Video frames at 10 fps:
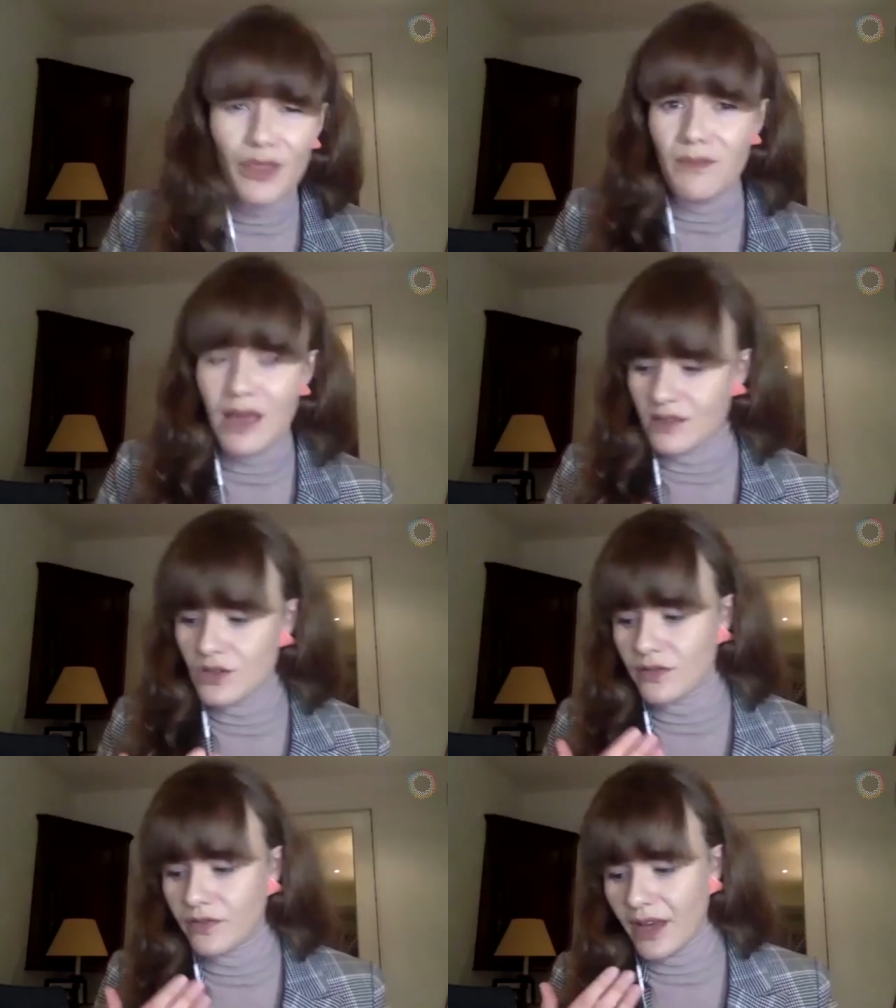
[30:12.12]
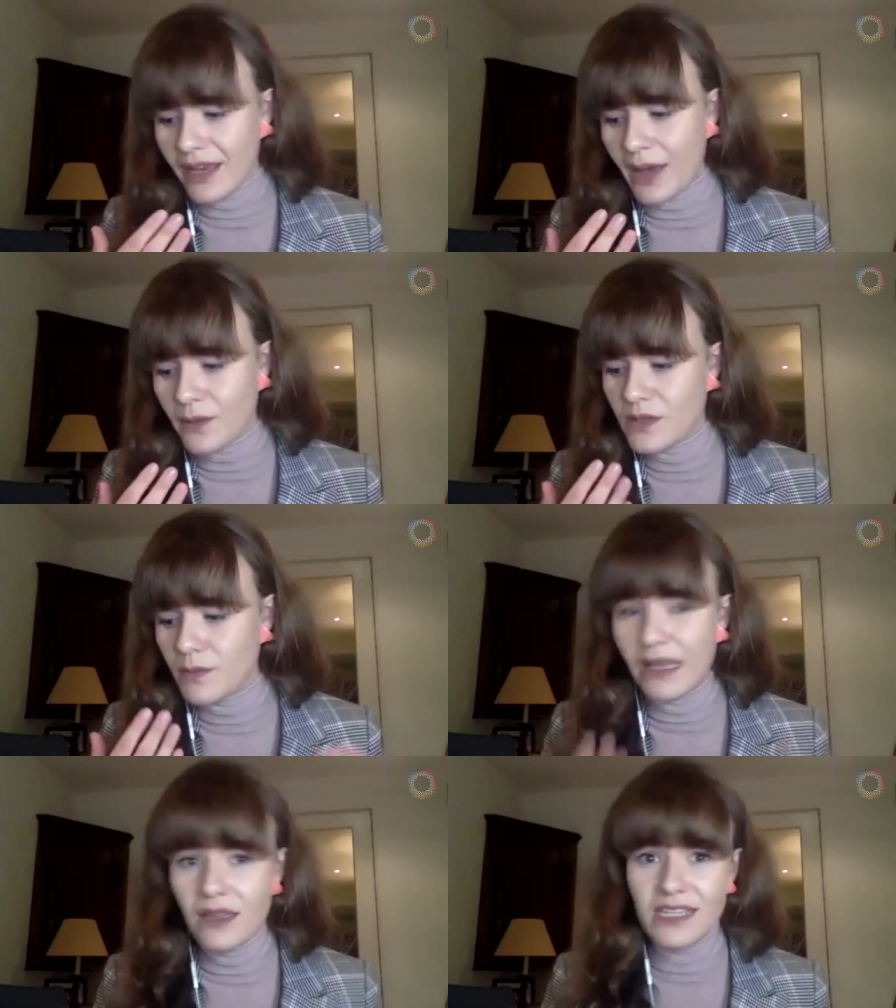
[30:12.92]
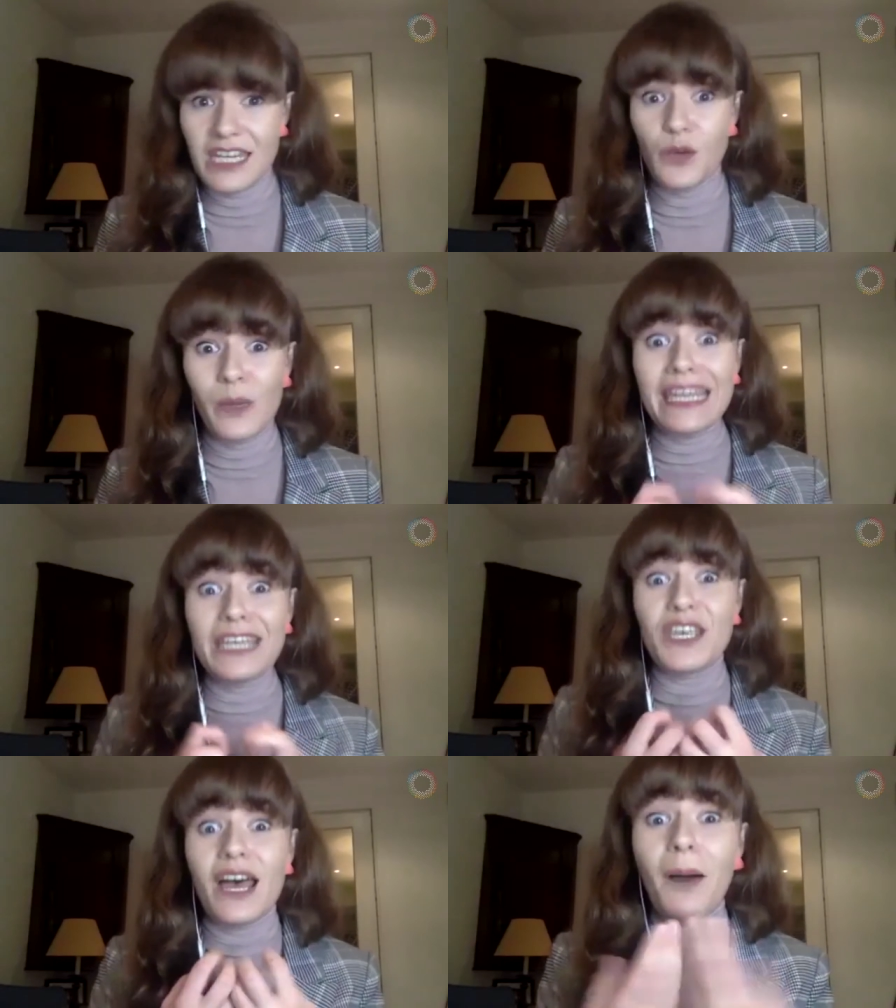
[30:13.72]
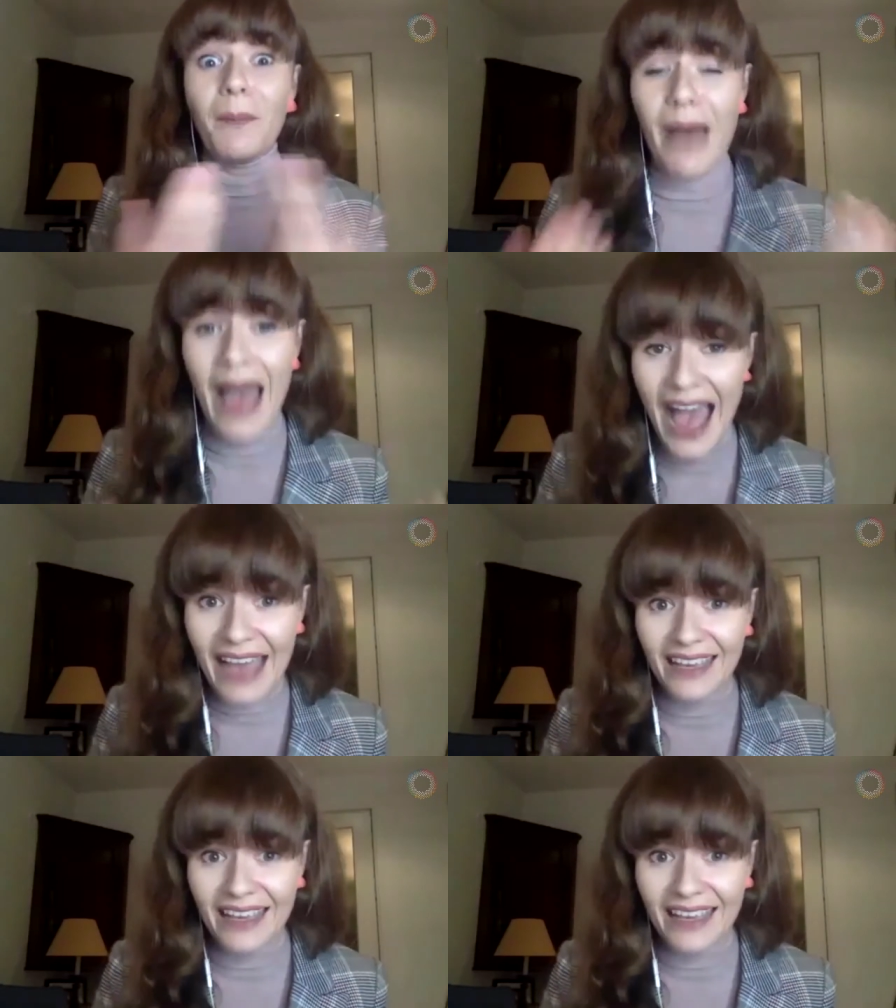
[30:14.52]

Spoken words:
the message of accountability, we need to unpack.